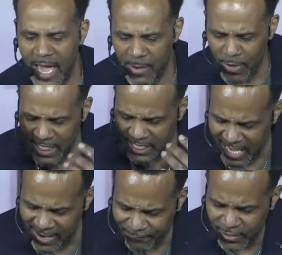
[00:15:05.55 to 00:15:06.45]
And what
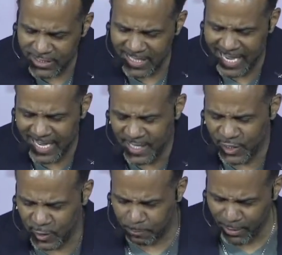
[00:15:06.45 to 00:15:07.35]
life looks like in the
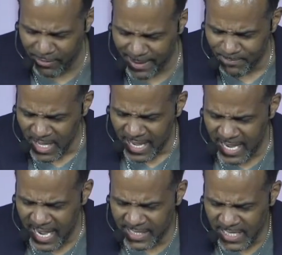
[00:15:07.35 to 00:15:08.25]
spirit
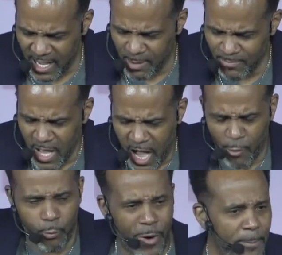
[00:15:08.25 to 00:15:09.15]
is um, a
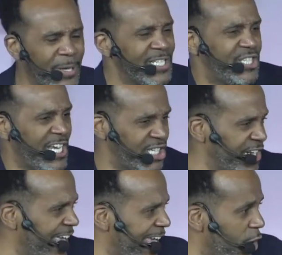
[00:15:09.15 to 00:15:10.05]

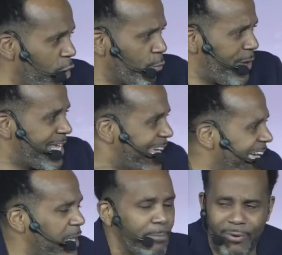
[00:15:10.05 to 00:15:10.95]
repositioning or
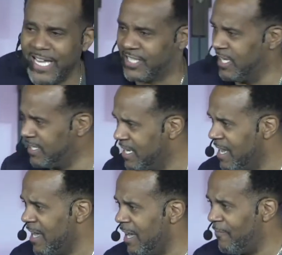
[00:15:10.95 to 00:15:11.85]
recalibration
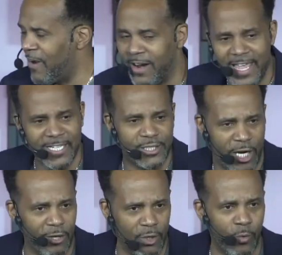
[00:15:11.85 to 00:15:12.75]
of our
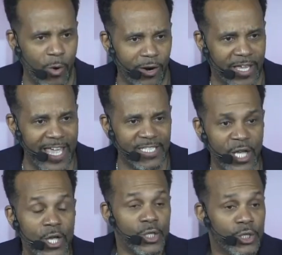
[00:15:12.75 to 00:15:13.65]
internal workings
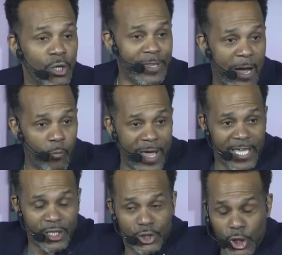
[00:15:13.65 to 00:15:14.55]
so that we
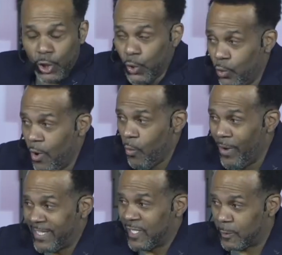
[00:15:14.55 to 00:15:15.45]
can do
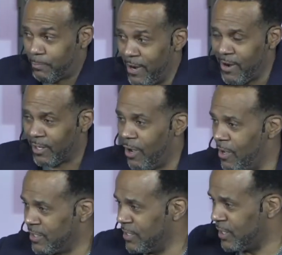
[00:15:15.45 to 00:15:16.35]
what the Spirit
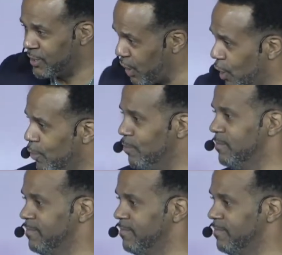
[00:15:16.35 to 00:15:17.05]
calls us to do.